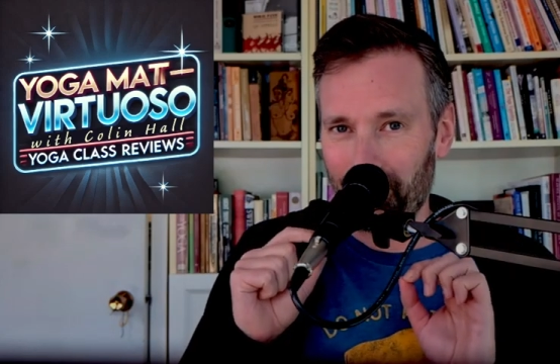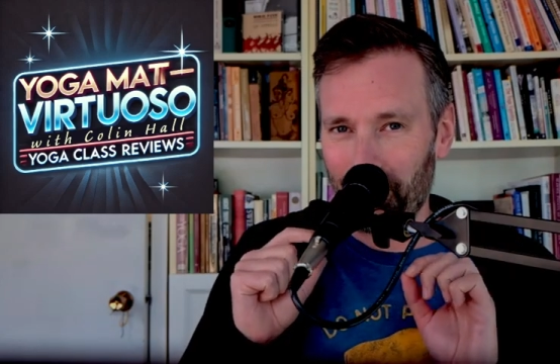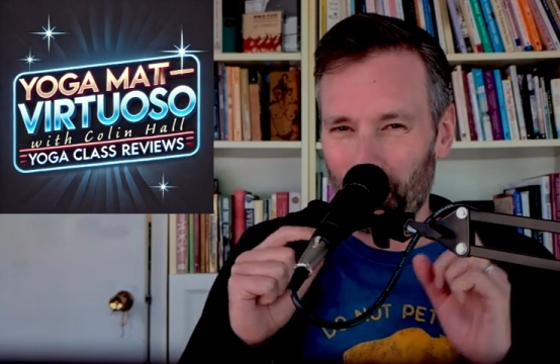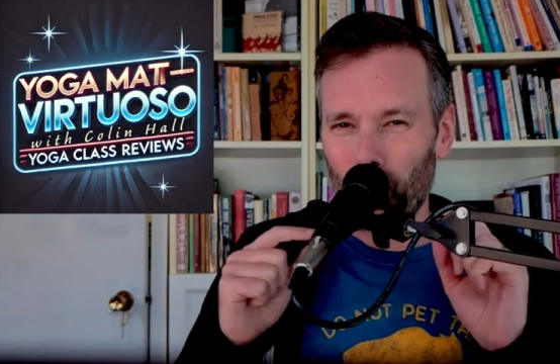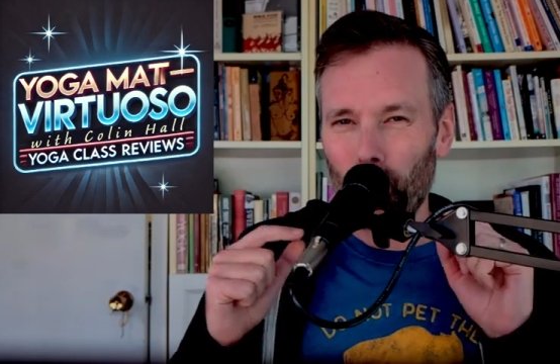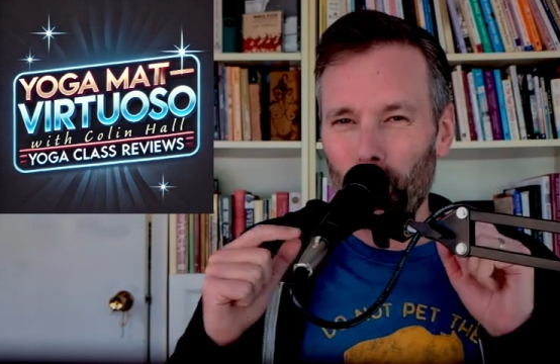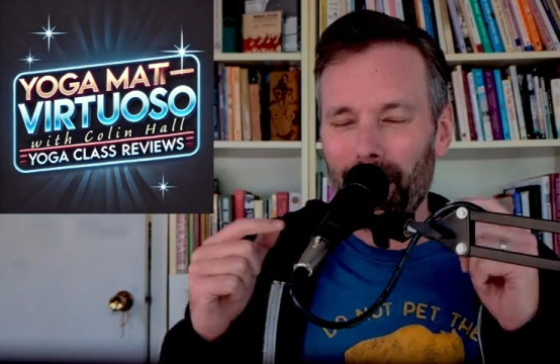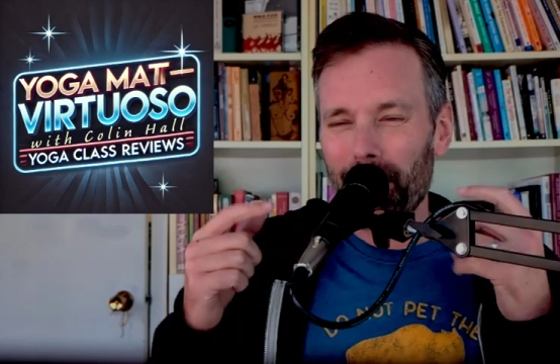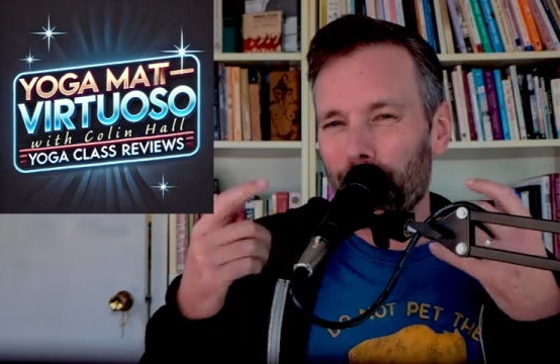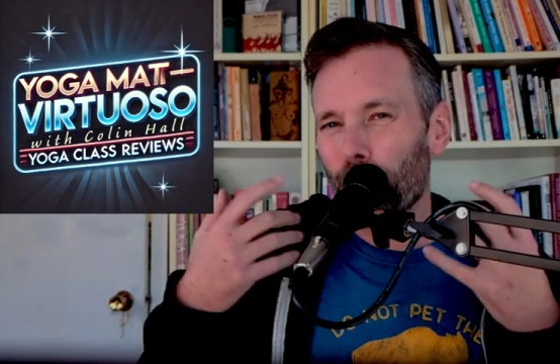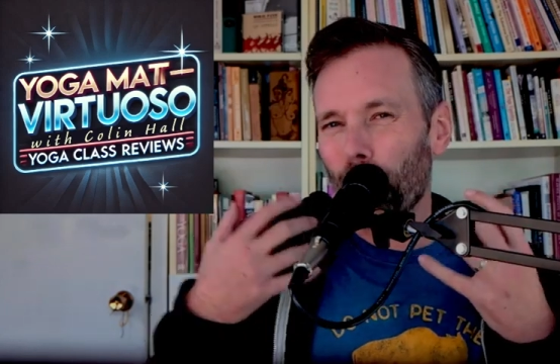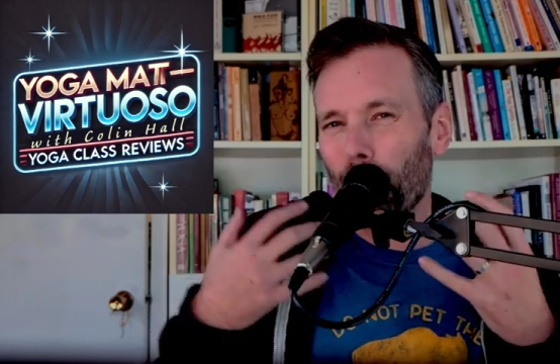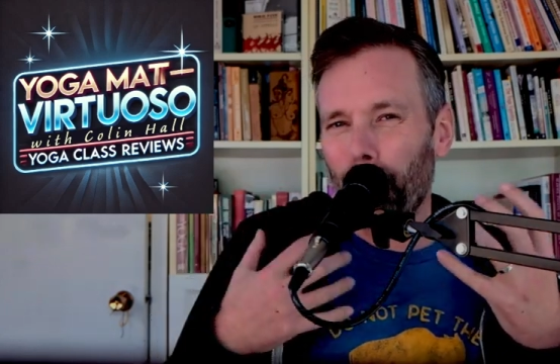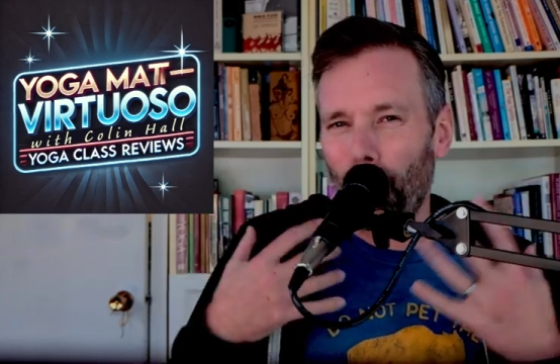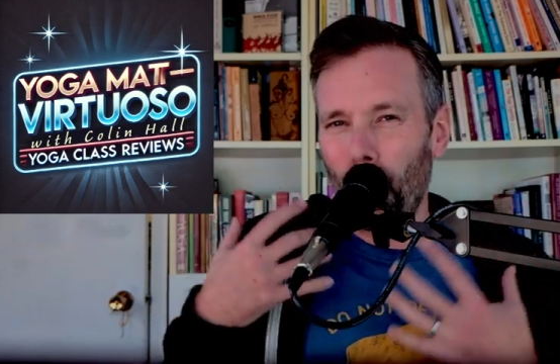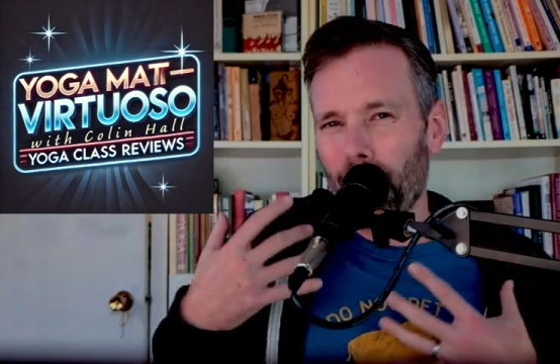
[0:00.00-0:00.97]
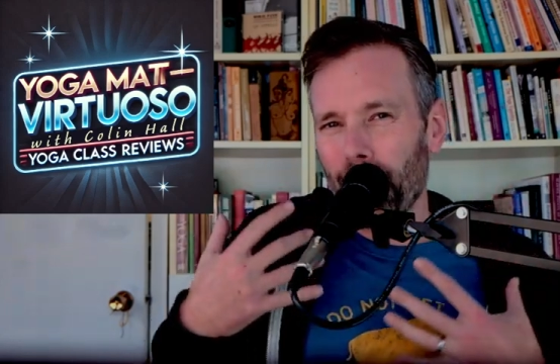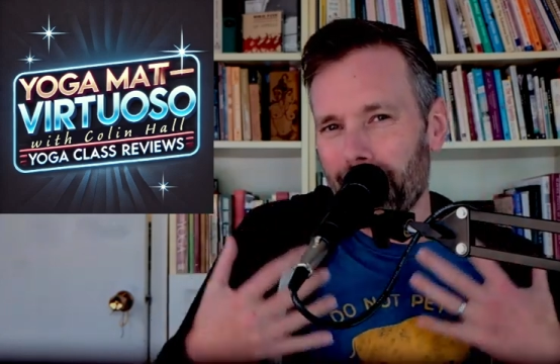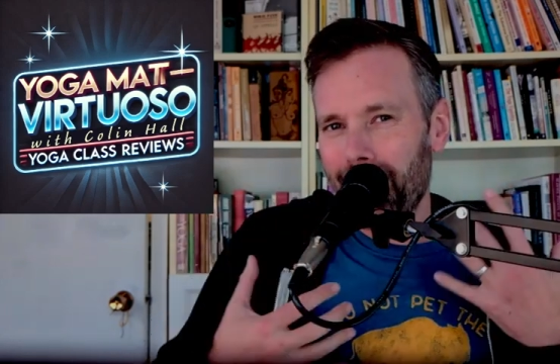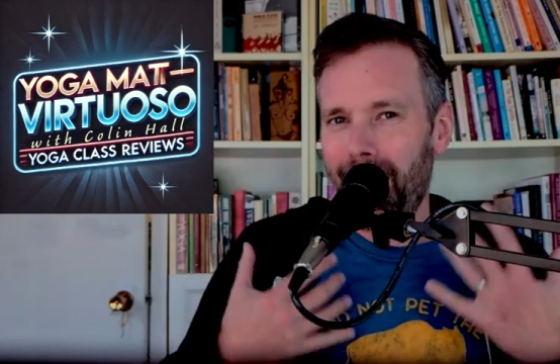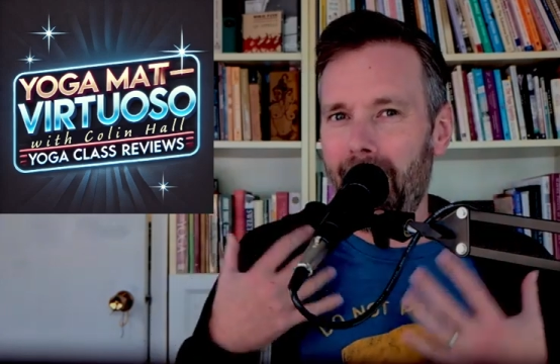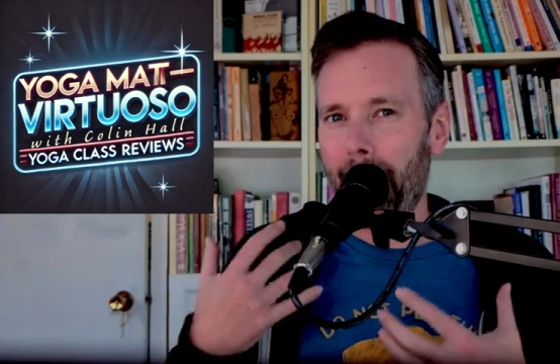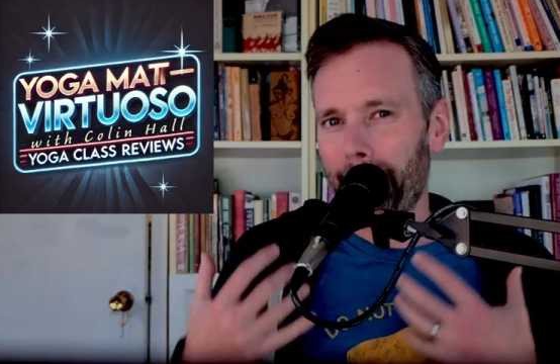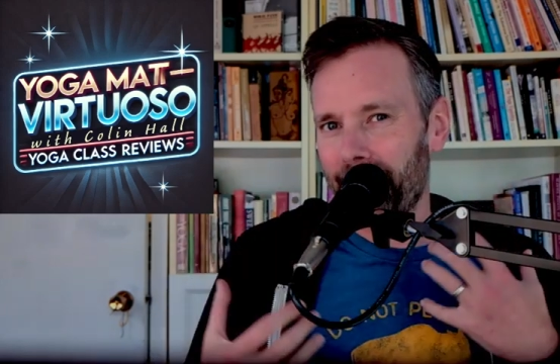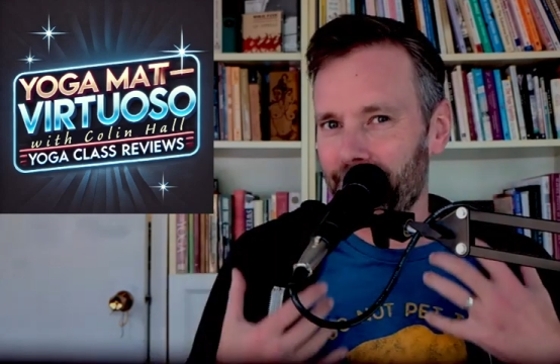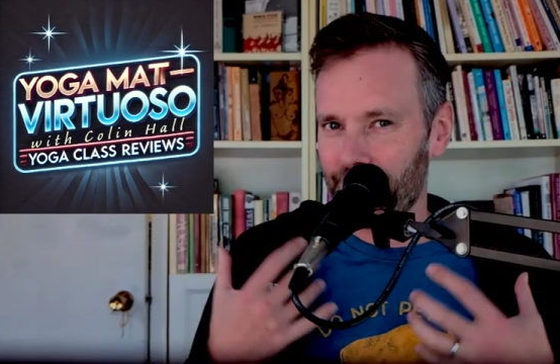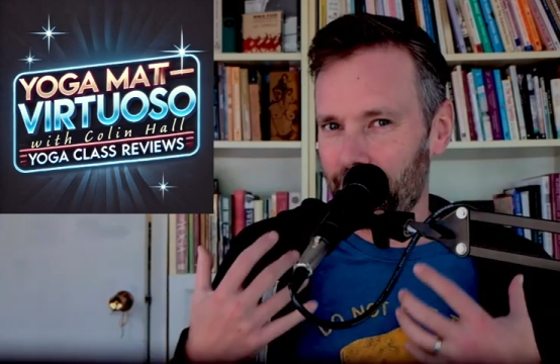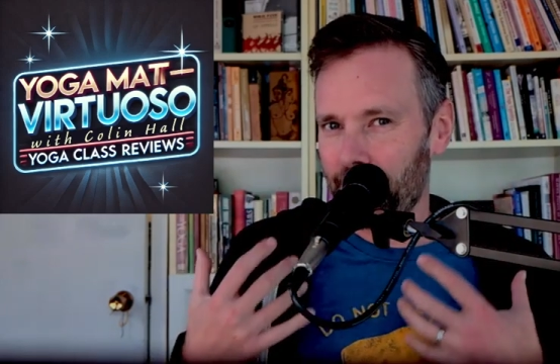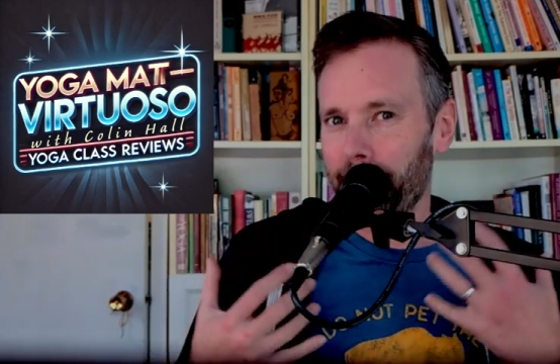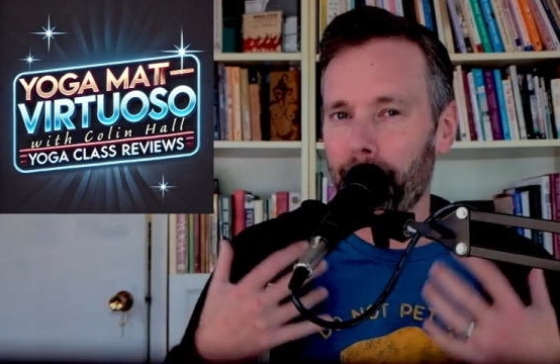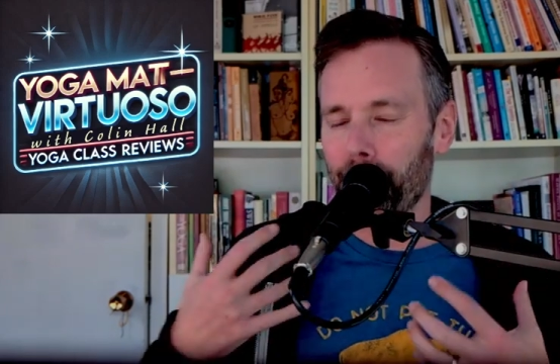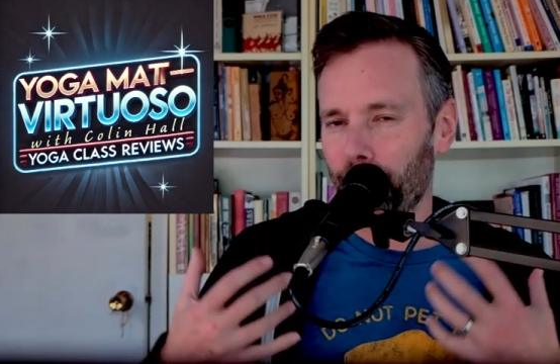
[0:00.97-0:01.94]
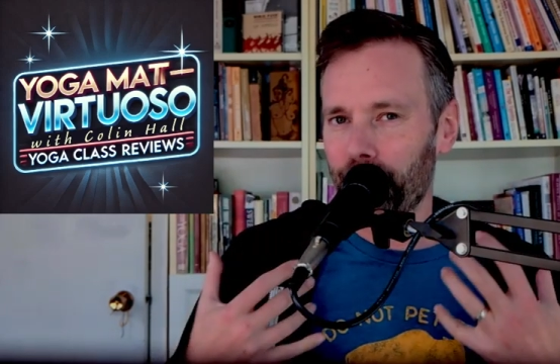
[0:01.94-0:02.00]
the way your body happens to
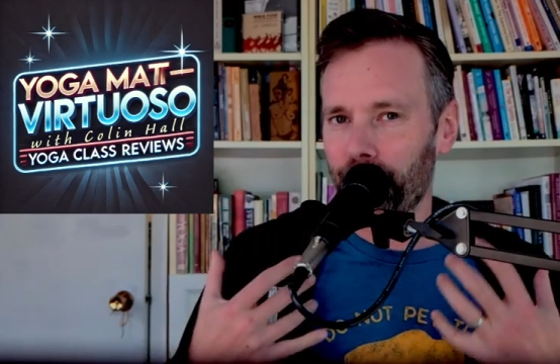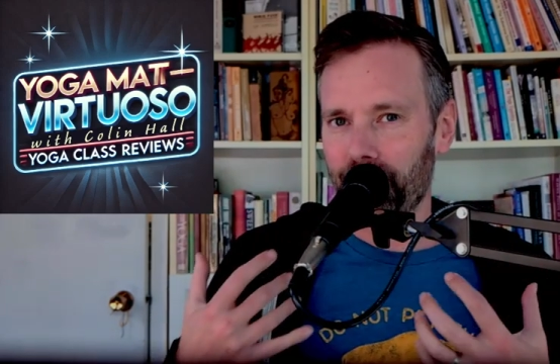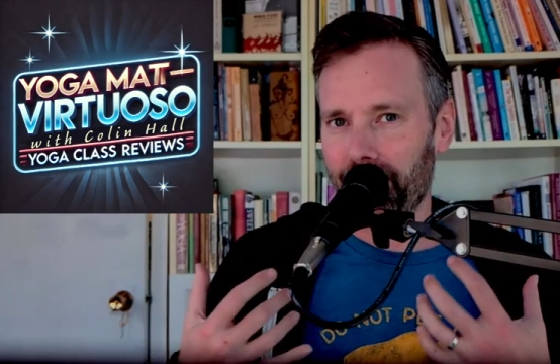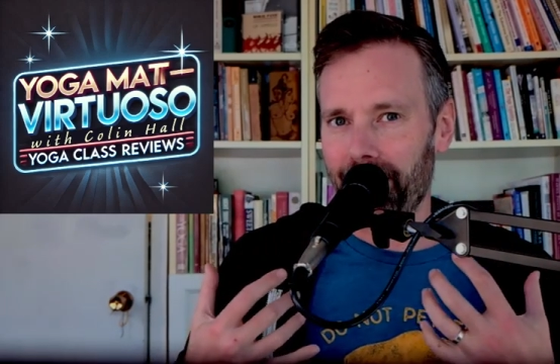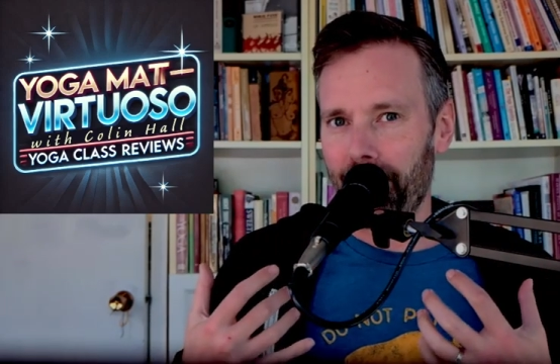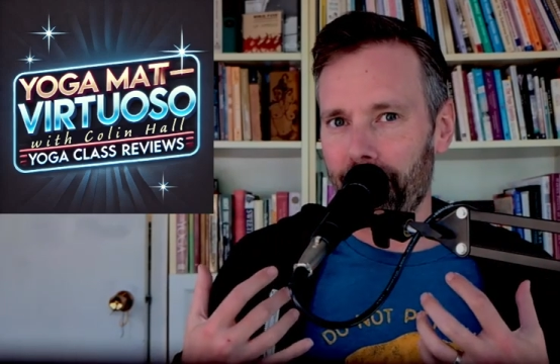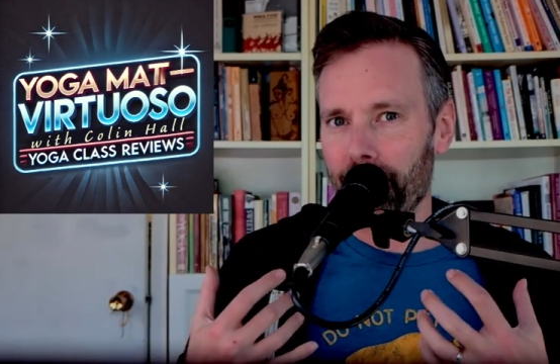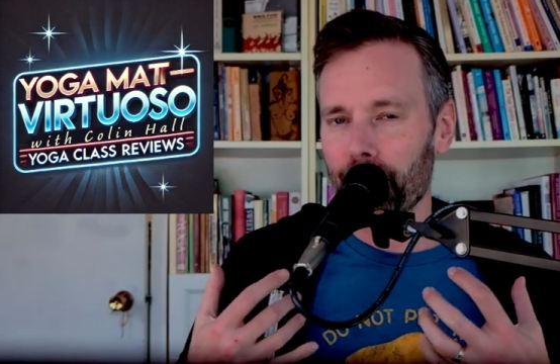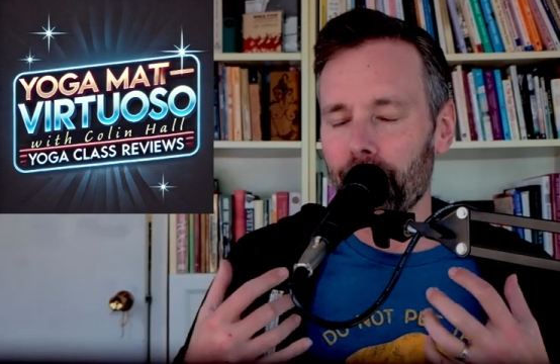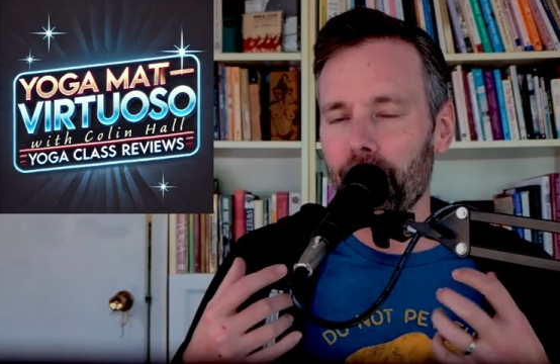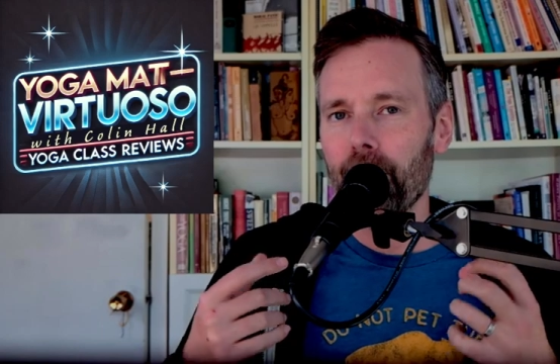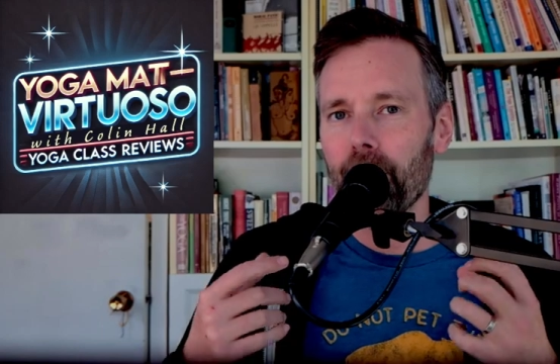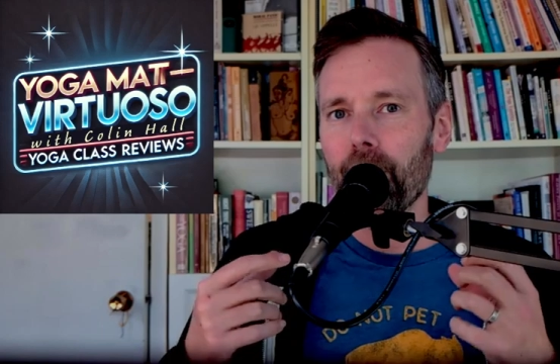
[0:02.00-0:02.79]
be put together,